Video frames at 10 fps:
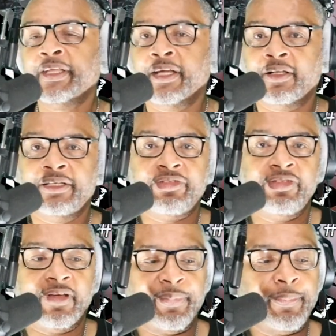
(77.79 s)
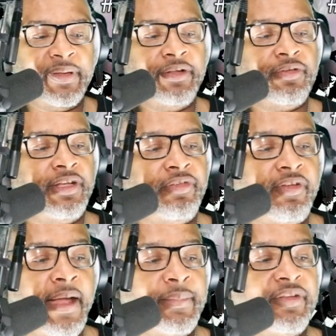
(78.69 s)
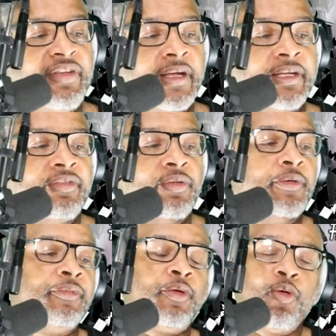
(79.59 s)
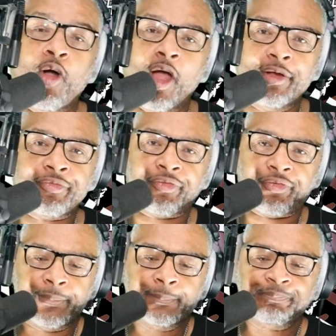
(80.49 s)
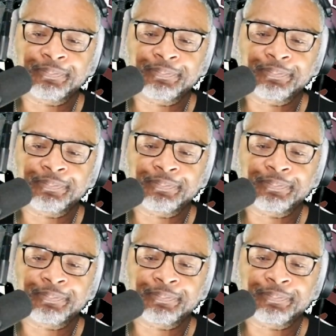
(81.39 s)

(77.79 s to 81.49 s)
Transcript: Yo, let's jump up into this commentary. So, of course,